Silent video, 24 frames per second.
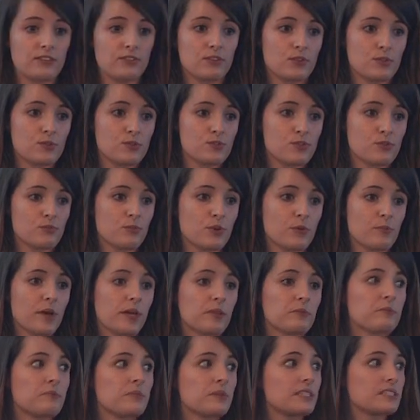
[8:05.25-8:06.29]
the consumer
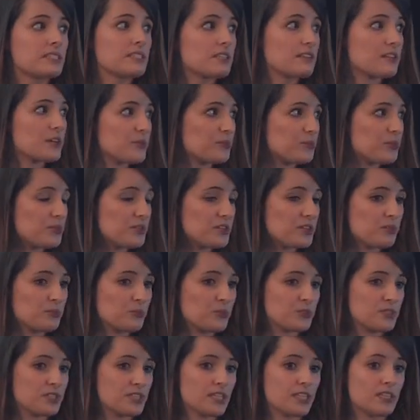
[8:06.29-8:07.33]
about building their beauty
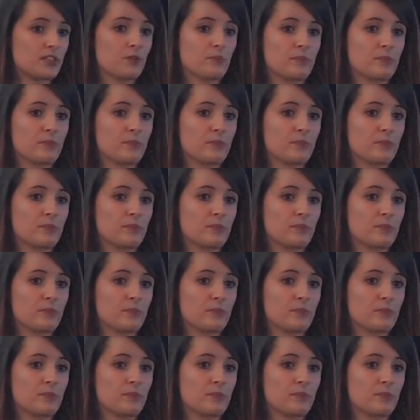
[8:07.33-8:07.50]
routine,